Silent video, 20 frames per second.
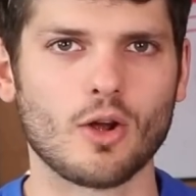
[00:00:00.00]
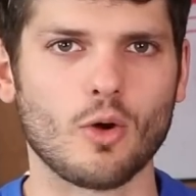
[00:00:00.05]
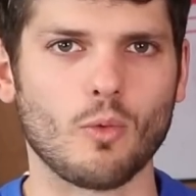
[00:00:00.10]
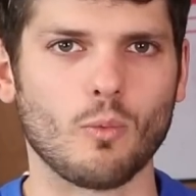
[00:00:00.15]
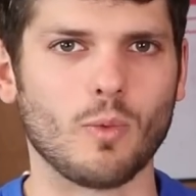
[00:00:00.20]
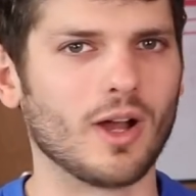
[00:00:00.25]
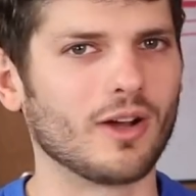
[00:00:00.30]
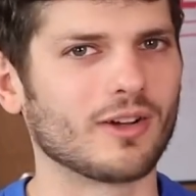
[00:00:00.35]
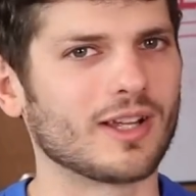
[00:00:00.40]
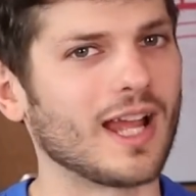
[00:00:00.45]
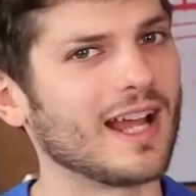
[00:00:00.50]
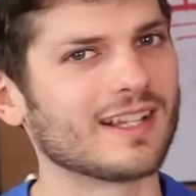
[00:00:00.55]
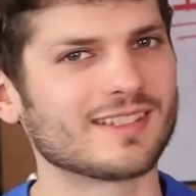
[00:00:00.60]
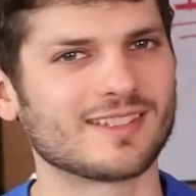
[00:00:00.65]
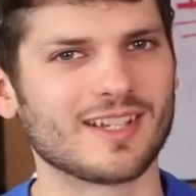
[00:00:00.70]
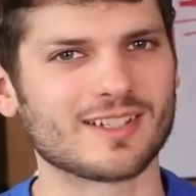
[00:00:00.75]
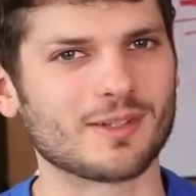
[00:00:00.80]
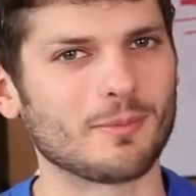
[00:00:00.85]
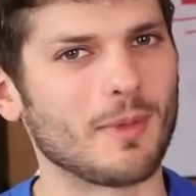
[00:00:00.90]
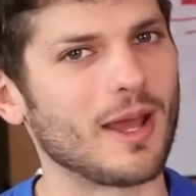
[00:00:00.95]
Well, guys,
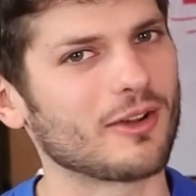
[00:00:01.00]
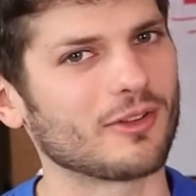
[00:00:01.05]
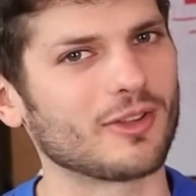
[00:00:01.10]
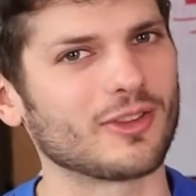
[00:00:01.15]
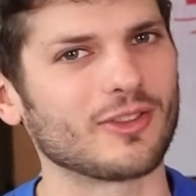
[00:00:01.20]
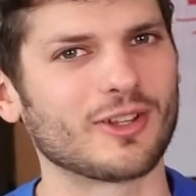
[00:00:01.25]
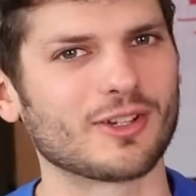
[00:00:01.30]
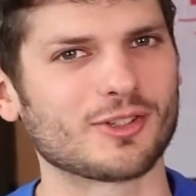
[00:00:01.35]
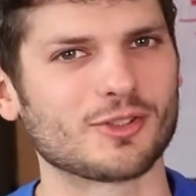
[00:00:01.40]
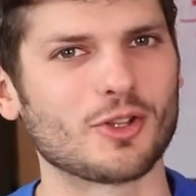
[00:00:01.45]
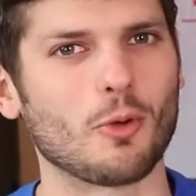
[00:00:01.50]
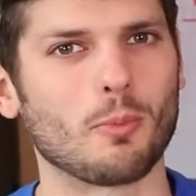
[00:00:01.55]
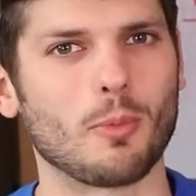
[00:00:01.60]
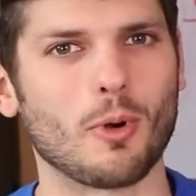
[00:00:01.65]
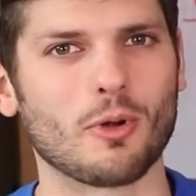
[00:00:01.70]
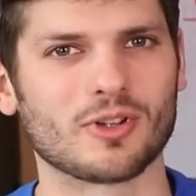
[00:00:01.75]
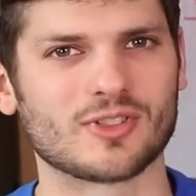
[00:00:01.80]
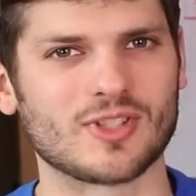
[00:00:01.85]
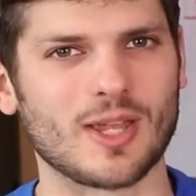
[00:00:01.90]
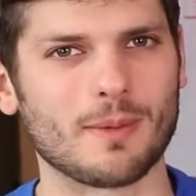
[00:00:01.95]
doesn't matter that there's no
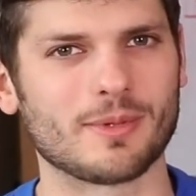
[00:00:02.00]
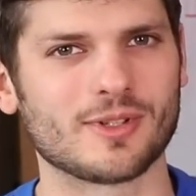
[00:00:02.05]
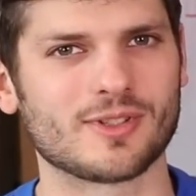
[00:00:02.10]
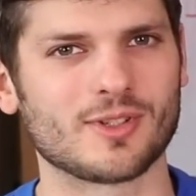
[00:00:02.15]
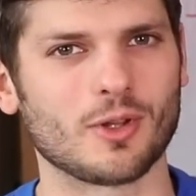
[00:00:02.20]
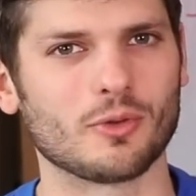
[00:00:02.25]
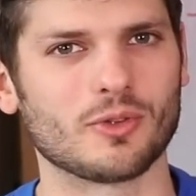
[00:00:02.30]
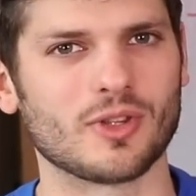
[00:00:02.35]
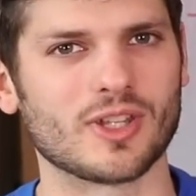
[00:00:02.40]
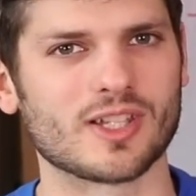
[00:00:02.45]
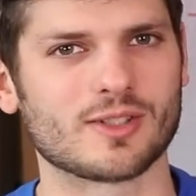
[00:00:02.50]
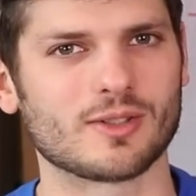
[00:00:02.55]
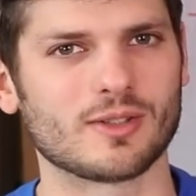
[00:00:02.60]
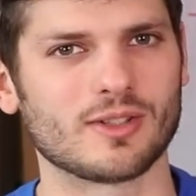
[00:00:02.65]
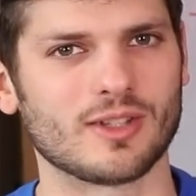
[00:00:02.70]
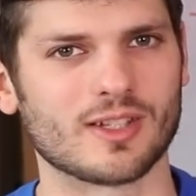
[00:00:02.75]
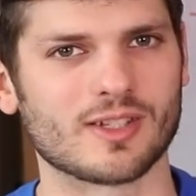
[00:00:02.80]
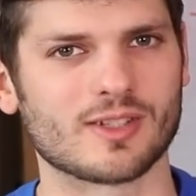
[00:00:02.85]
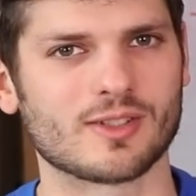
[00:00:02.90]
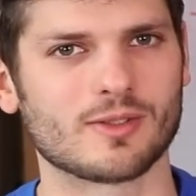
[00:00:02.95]
bonus episode
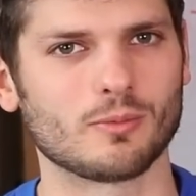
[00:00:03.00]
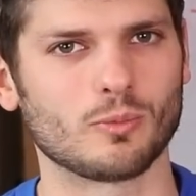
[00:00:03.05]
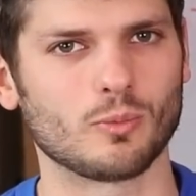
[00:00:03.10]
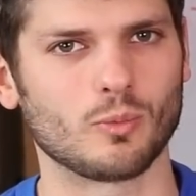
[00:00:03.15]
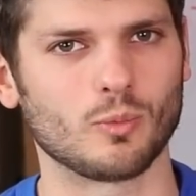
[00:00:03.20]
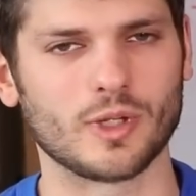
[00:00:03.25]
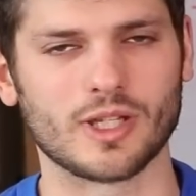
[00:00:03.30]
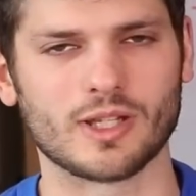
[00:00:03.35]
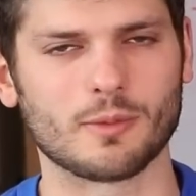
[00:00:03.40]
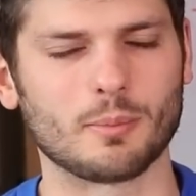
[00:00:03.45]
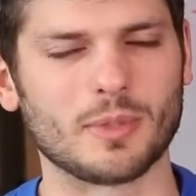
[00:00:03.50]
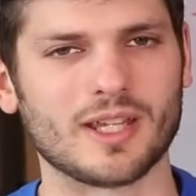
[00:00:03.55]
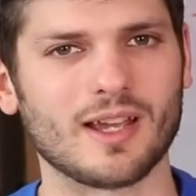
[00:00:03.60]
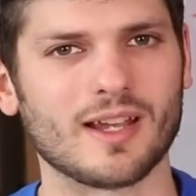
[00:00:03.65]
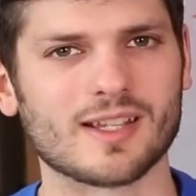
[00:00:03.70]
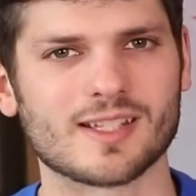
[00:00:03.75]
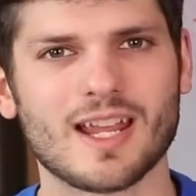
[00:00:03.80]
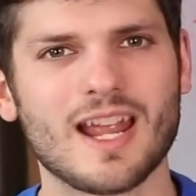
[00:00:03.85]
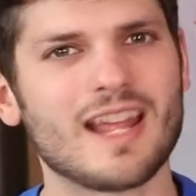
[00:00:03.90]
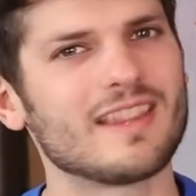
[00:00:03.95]
this week
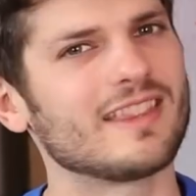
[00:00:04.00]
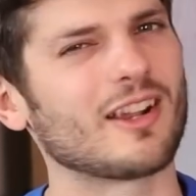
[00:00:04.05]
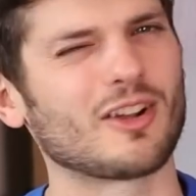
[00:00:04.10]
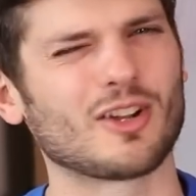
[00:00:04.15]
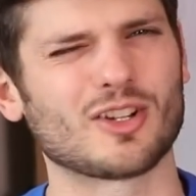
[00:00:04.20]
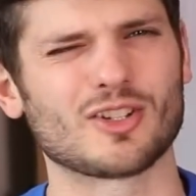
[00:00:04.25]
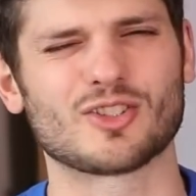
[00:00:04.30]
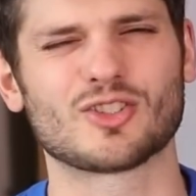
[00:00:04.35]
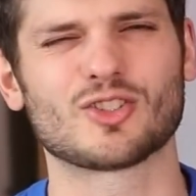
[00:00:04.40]
because there is